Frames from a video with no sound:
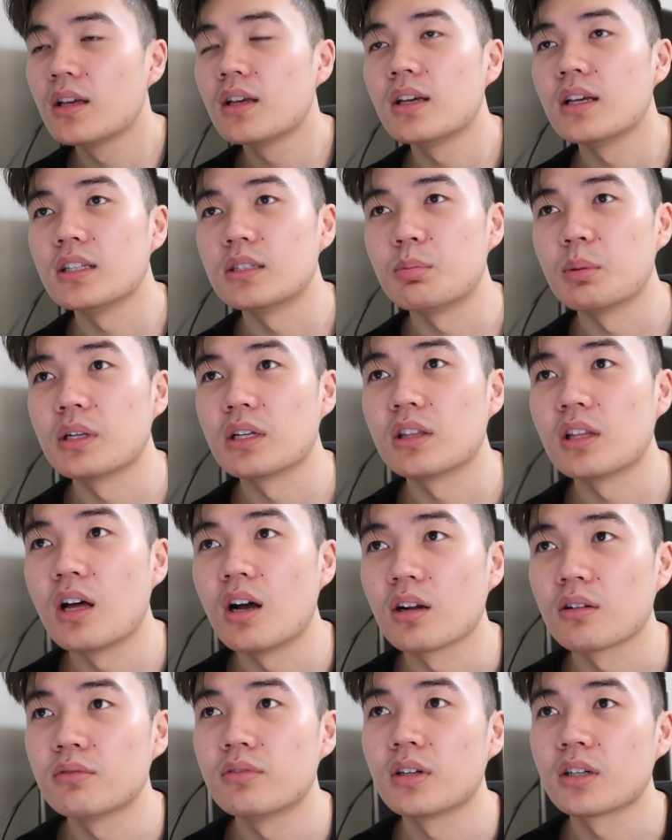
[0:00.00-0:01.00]
It's been a
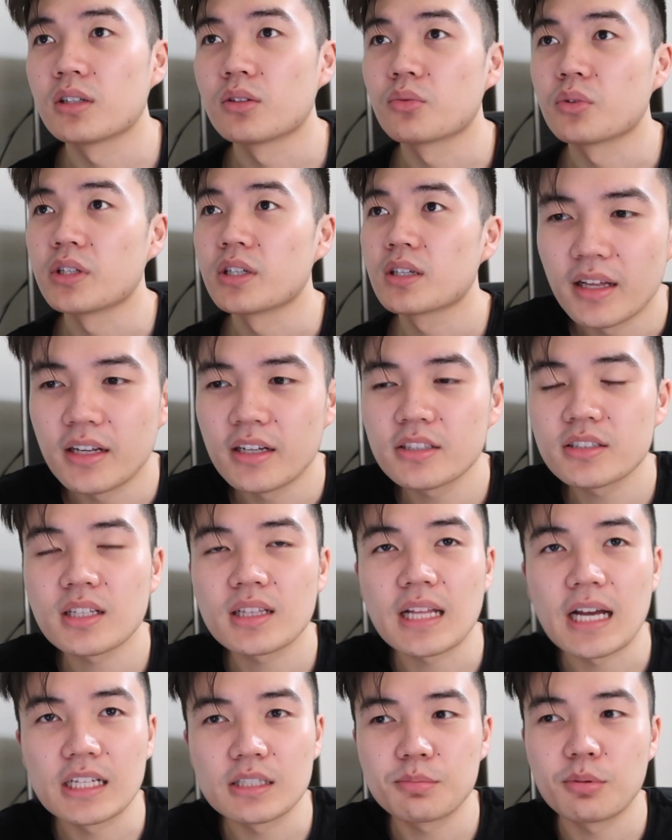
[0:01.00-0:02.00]
long fucking week. And here's the
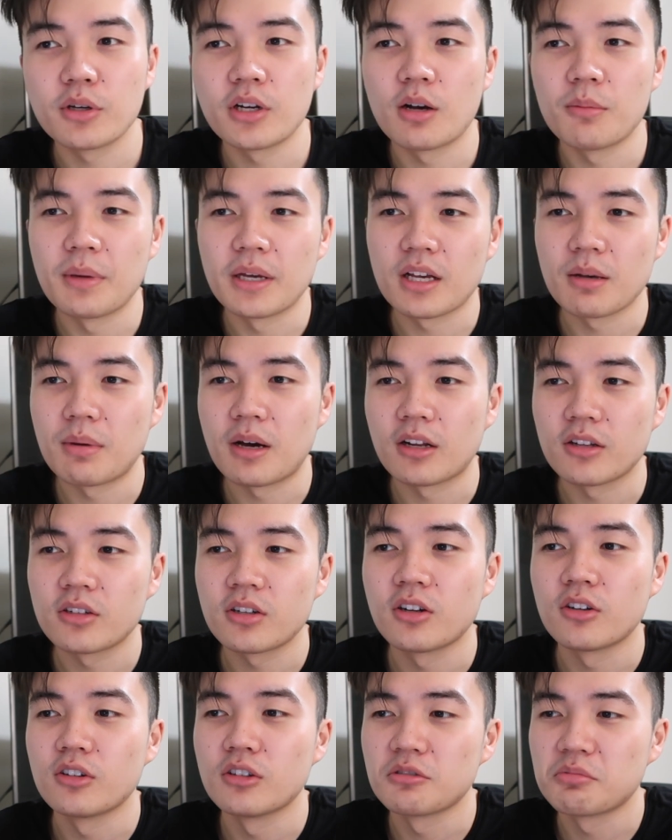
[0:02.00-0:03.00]
last point I'll make about
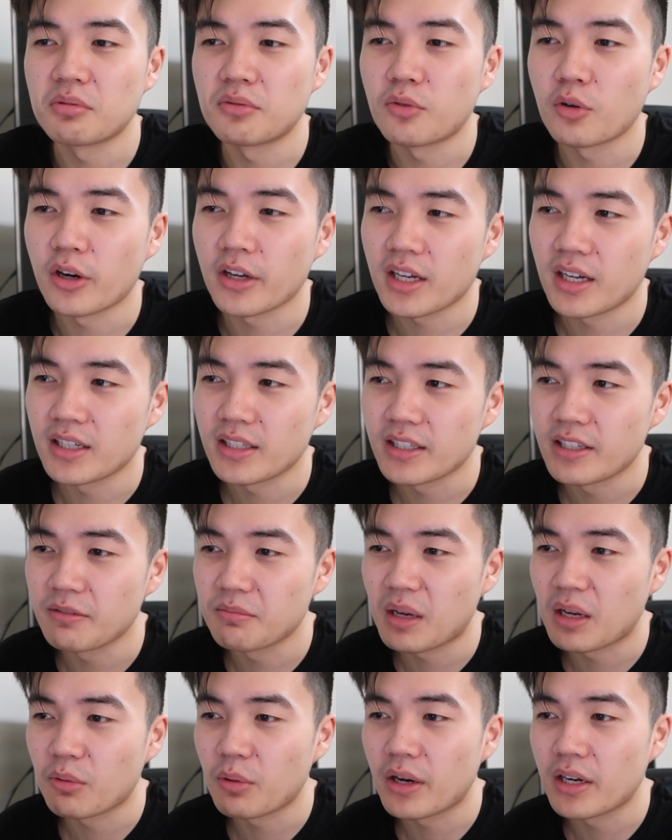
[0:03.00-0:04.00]
Eternals before I kind of give
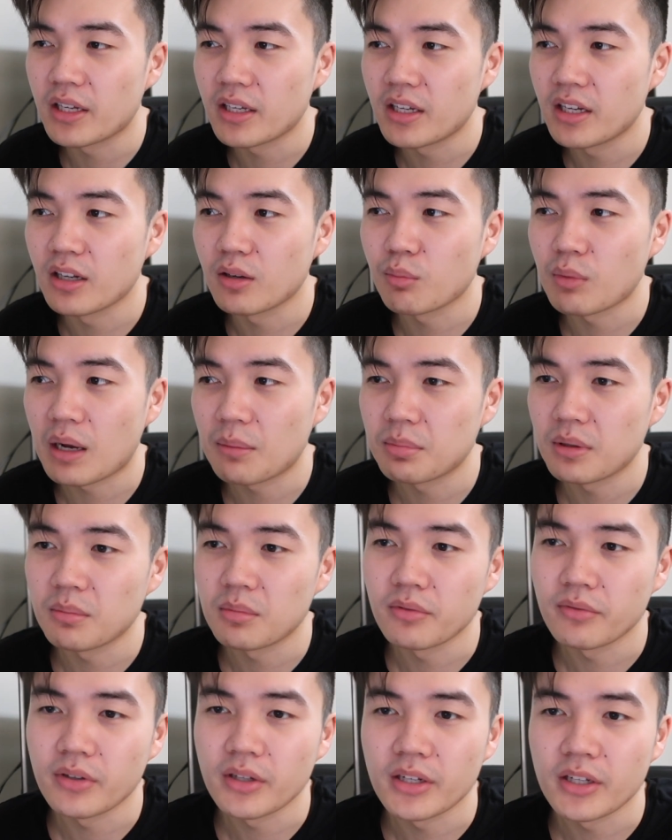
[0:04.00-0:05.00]
my rating here and wrap up
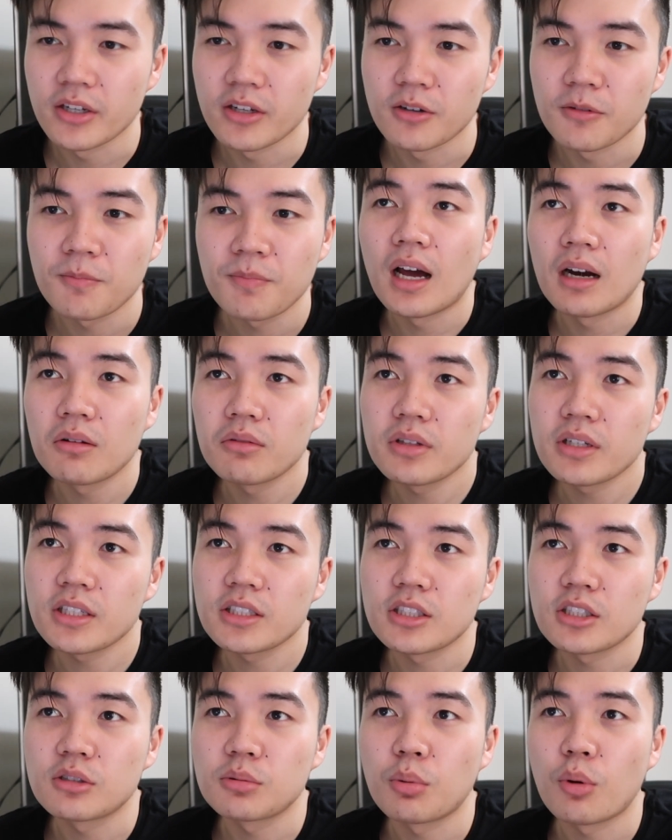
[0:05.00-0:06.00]
the video. I don't think
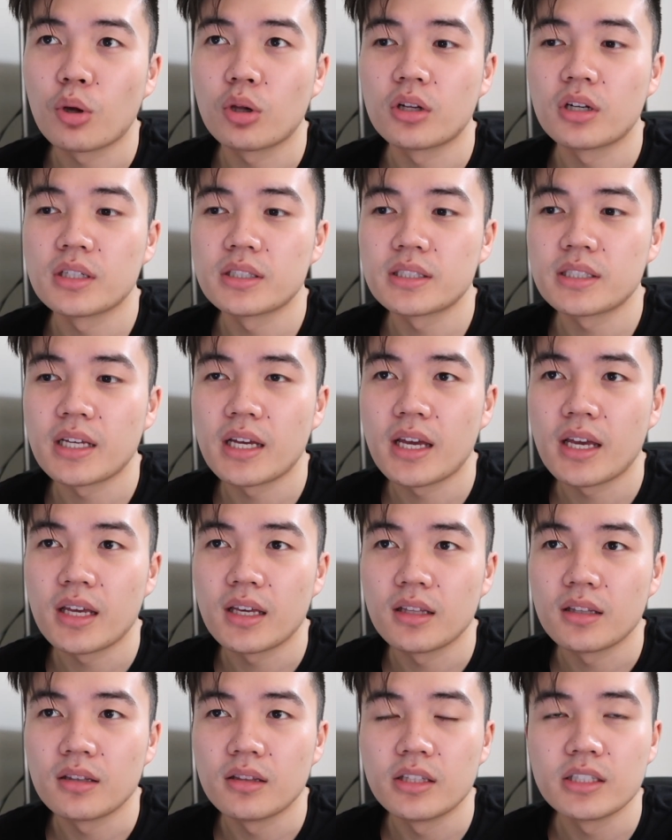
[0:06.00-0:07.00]
it's a spoiler to
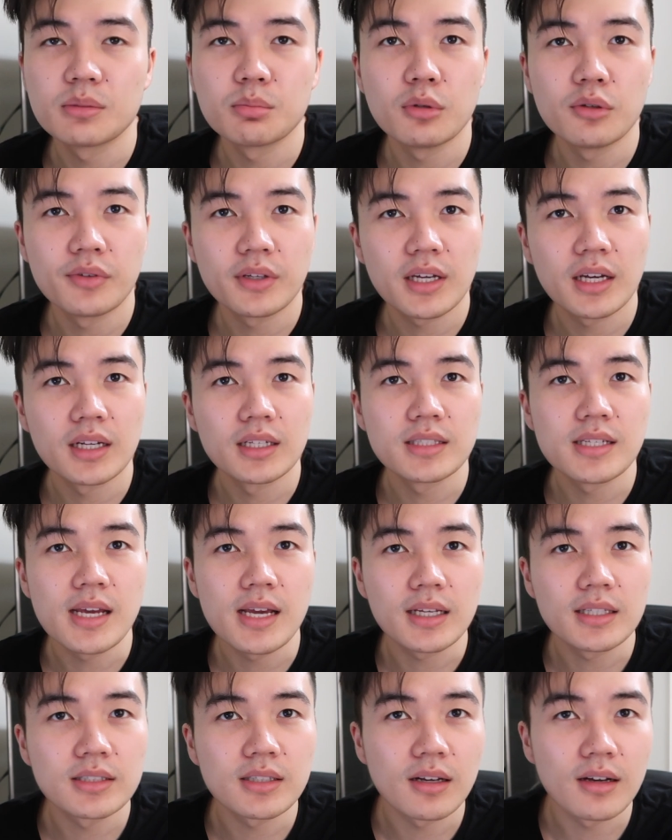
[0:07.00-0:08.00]
say this movie kind of
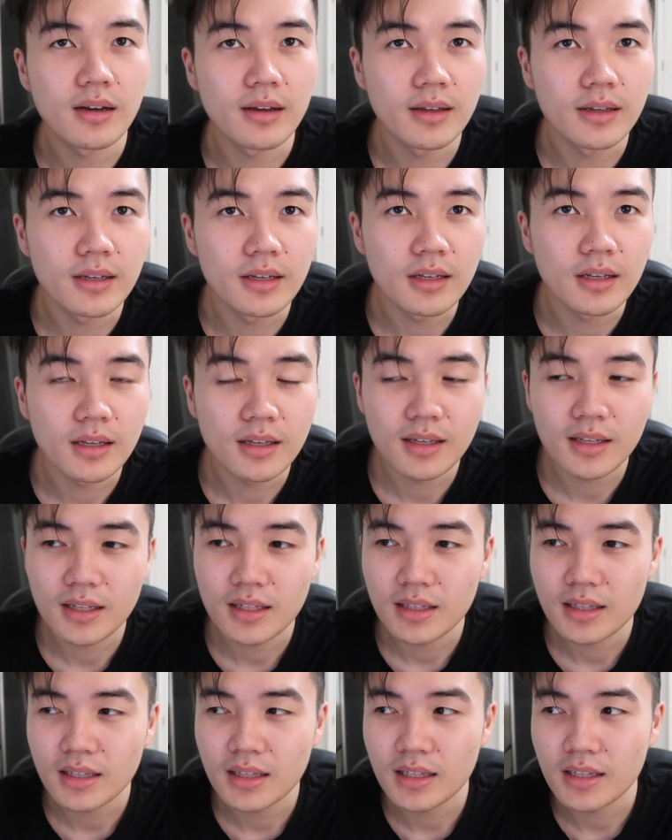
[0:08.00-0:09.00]
takes on
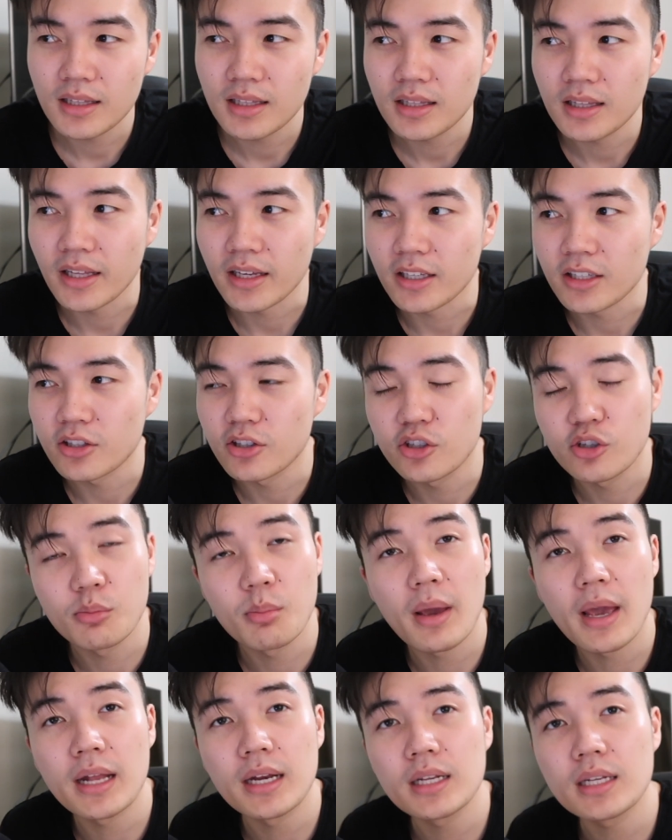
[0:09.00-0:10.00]
like
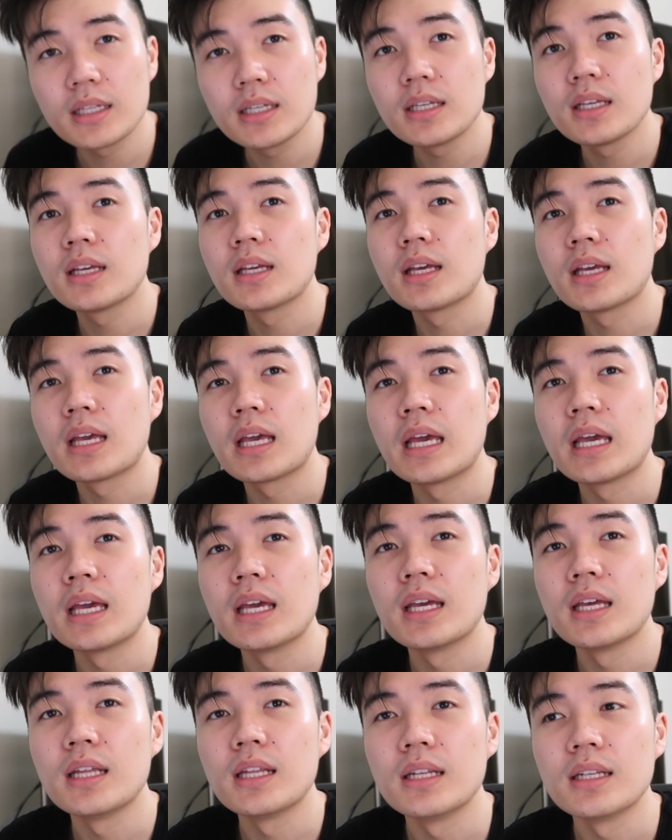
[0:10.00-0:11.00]
humanity
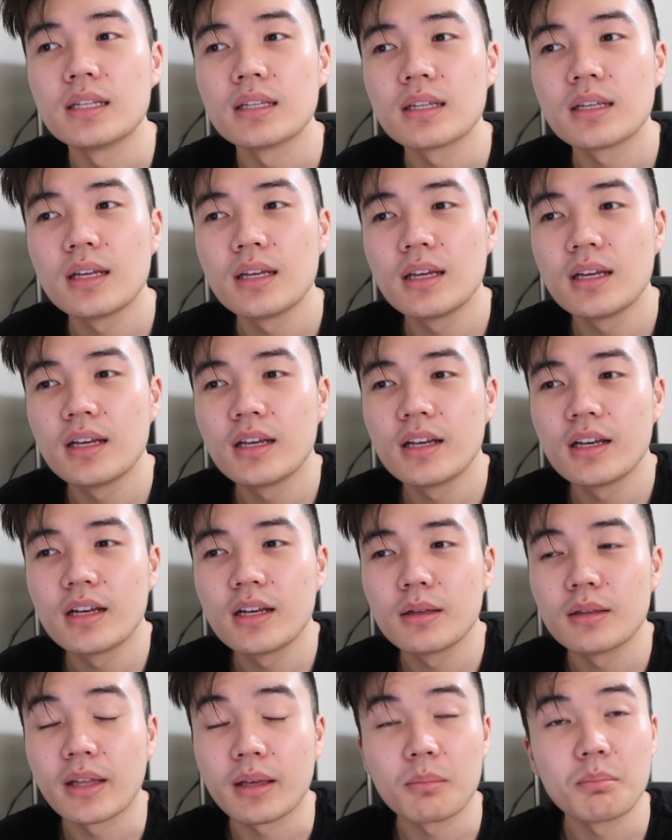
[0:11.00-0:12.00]
and
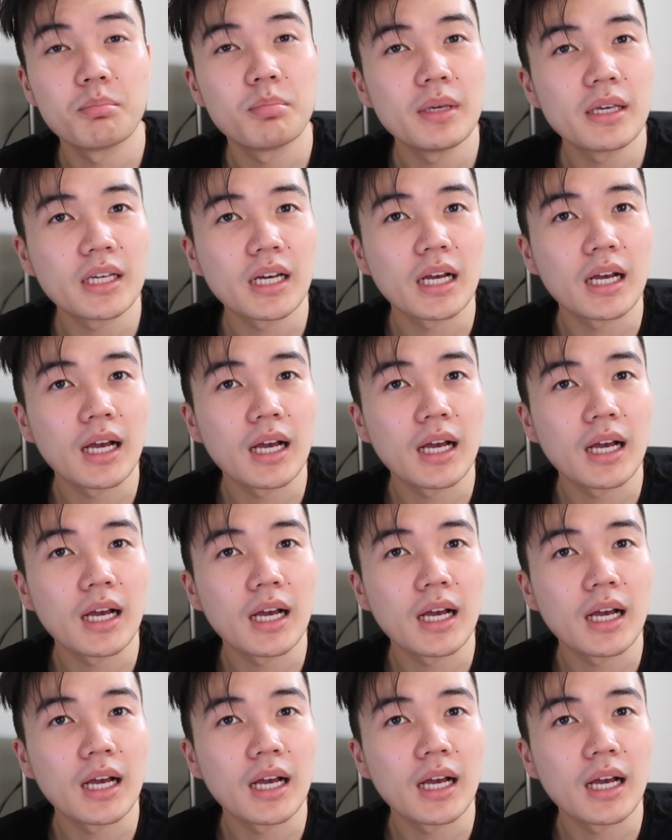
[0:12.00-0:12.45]
like being a